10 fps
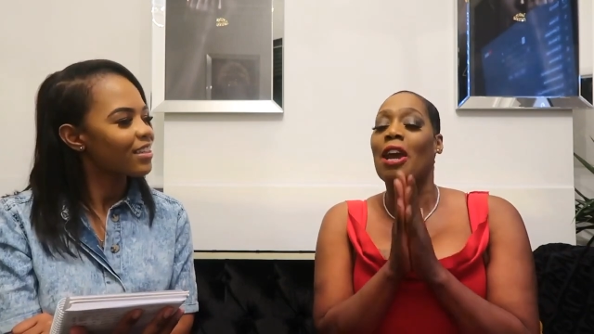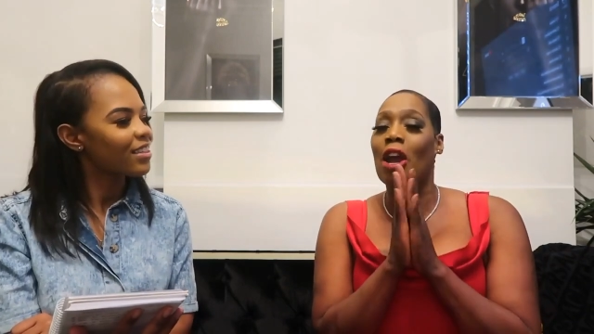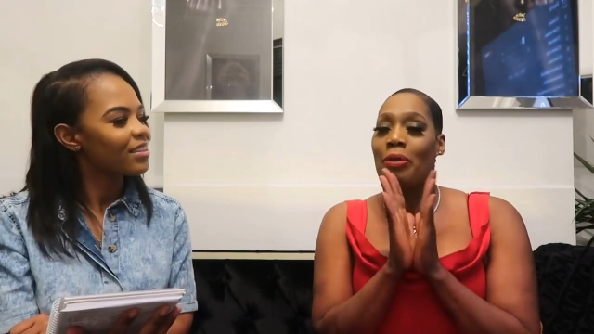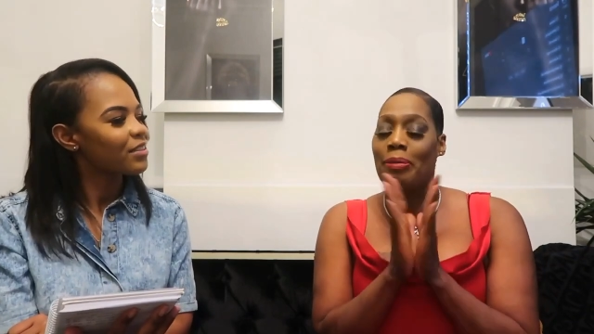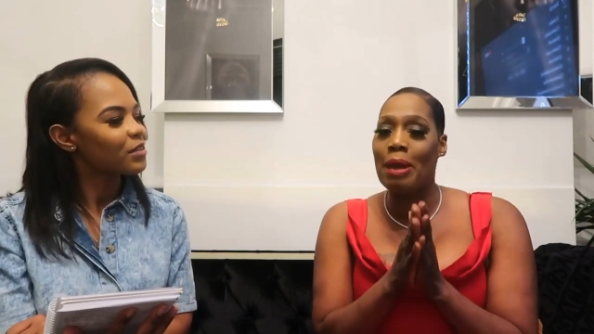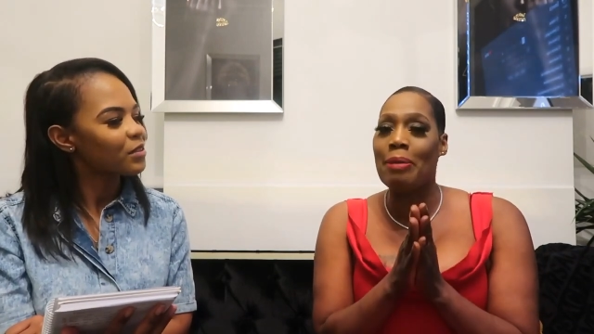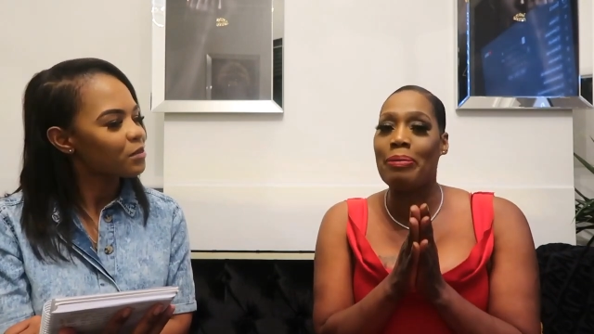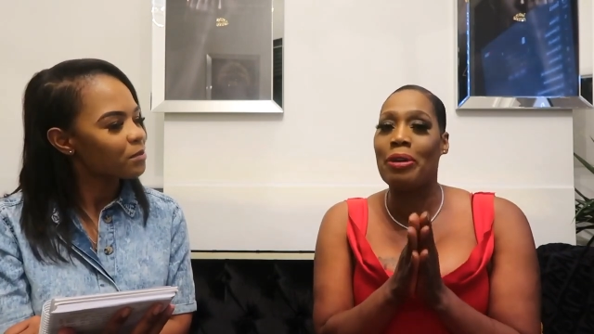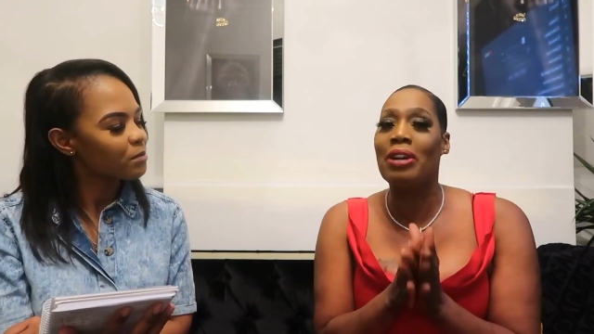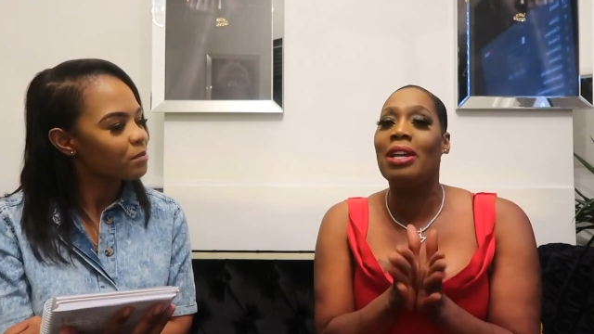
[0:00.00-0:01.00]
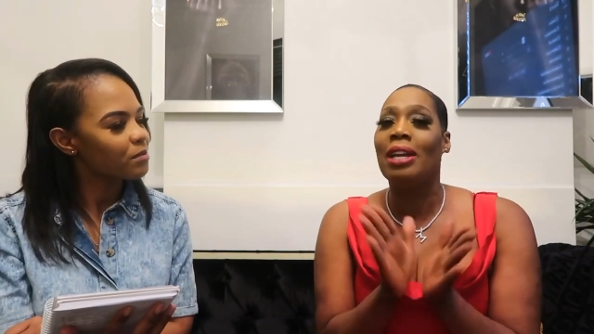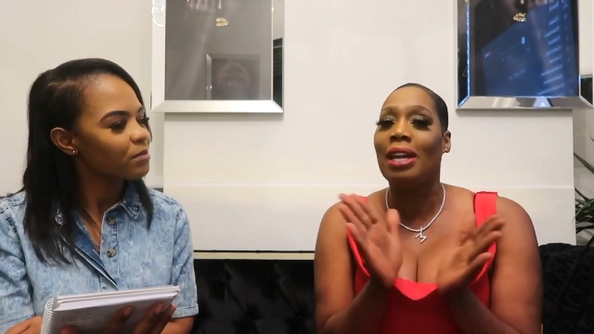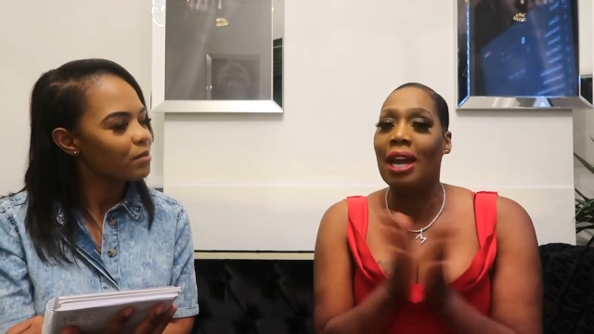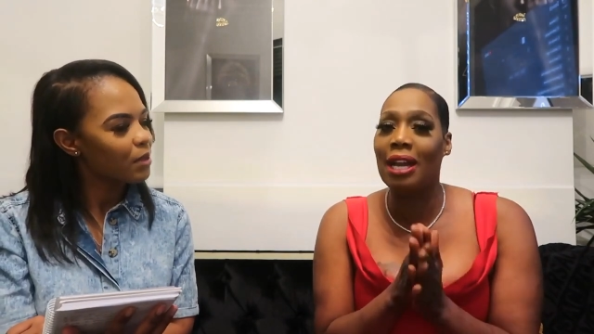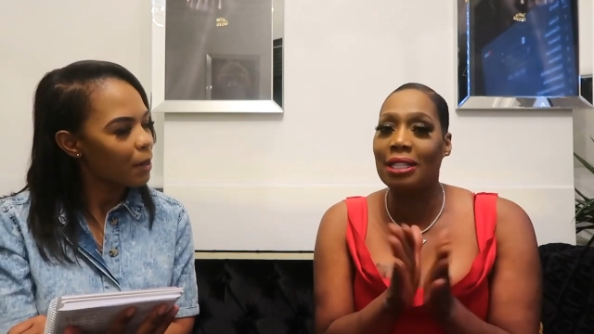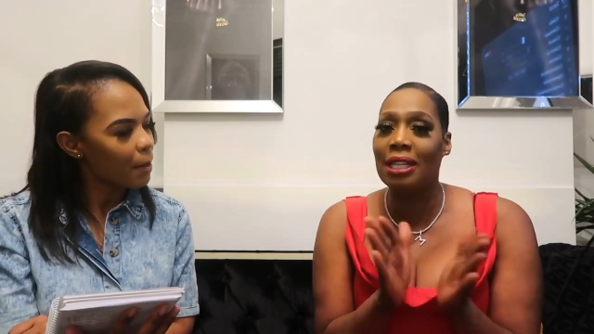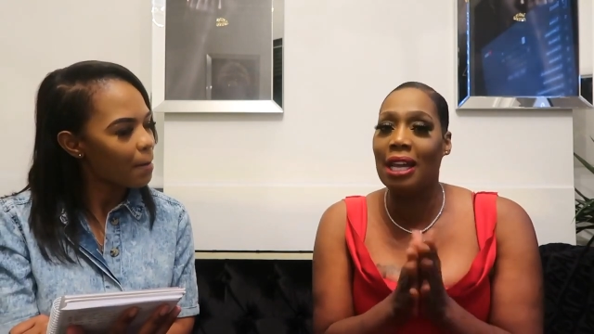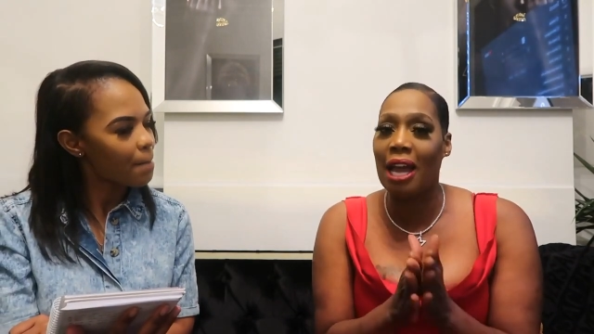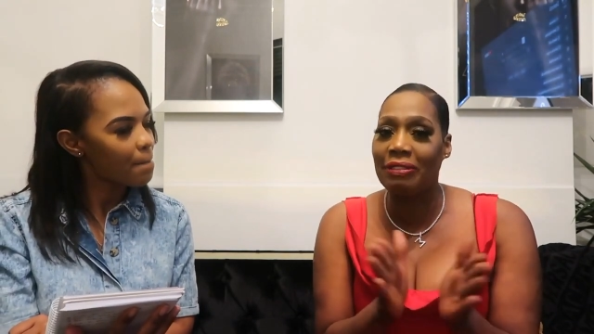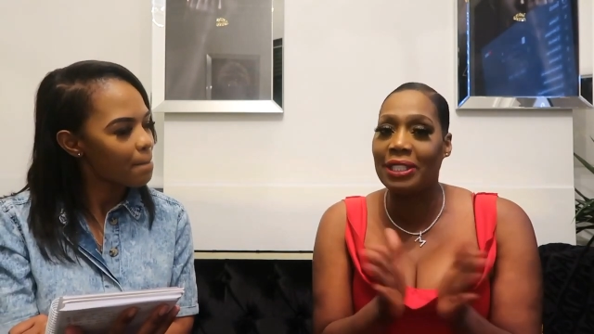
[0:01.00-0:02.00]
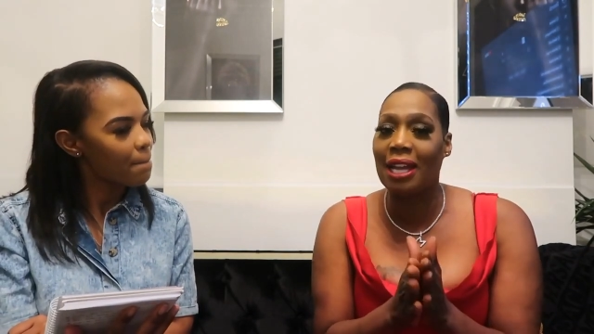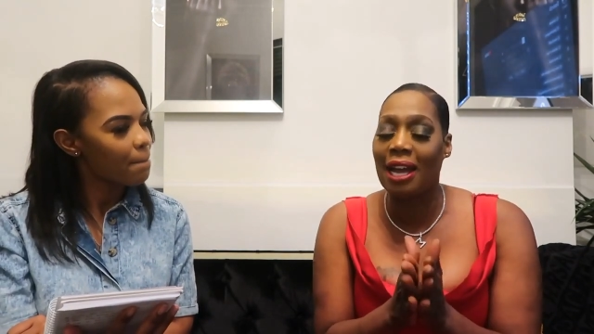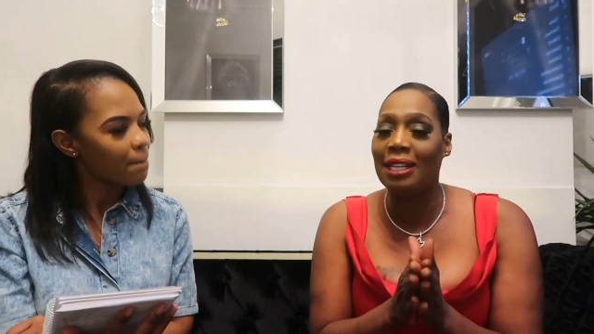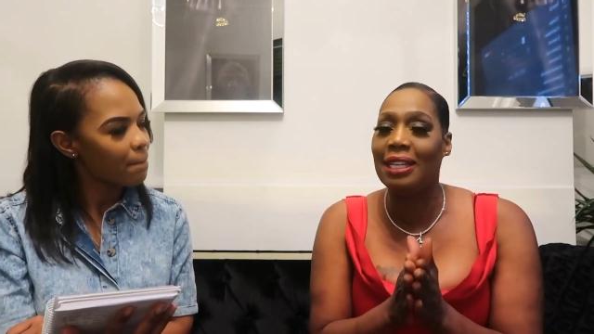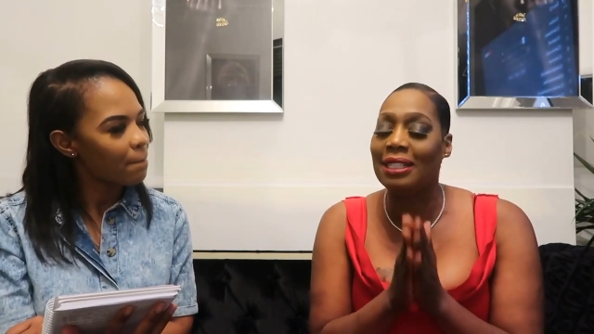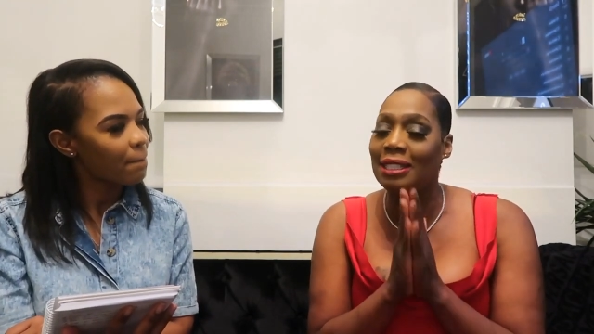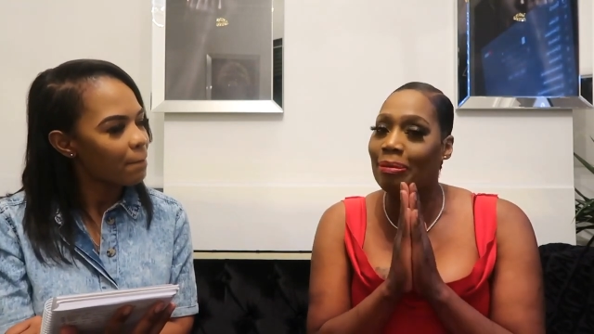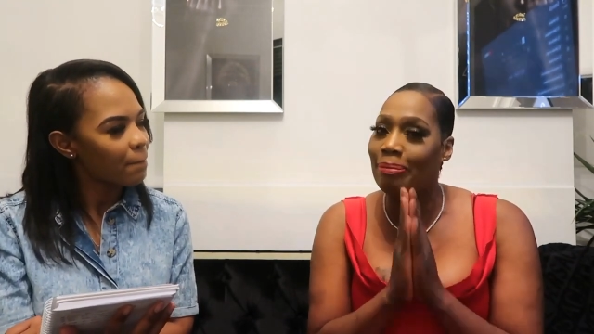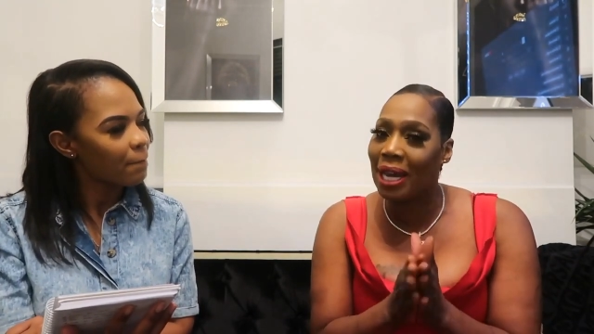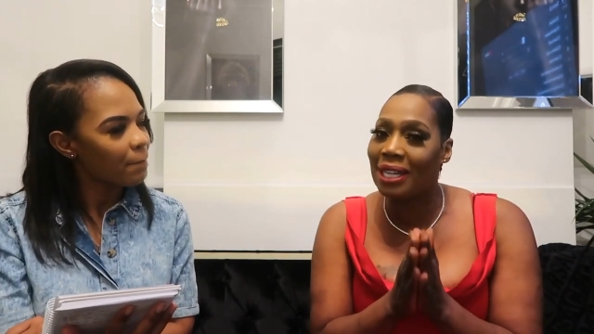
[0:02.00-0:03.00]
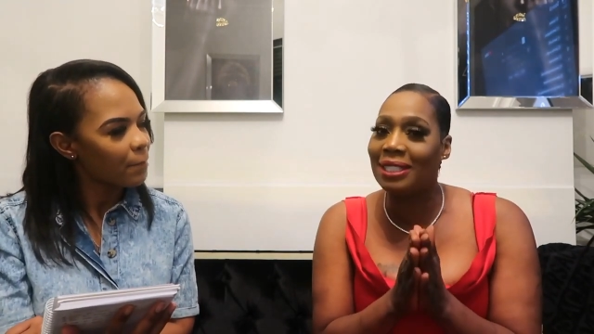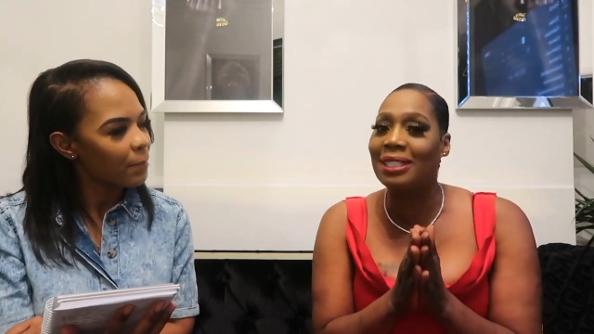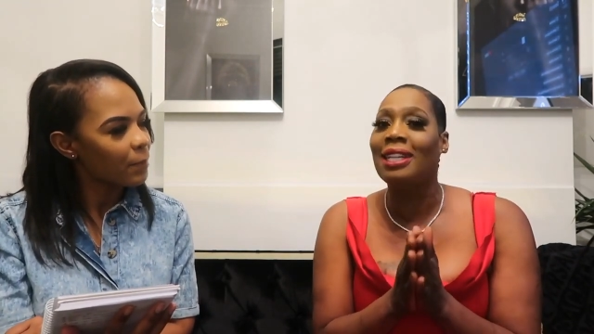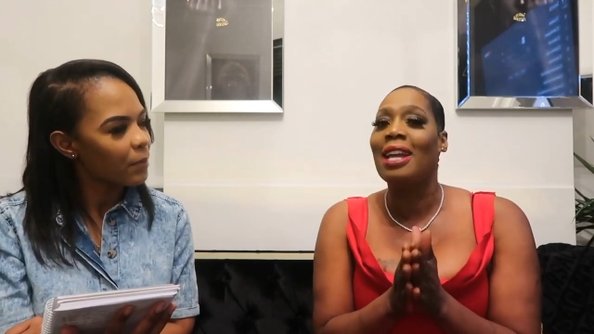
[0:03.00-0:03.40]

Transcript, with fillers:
Speaker 1: and remember healthy lifestyle is the best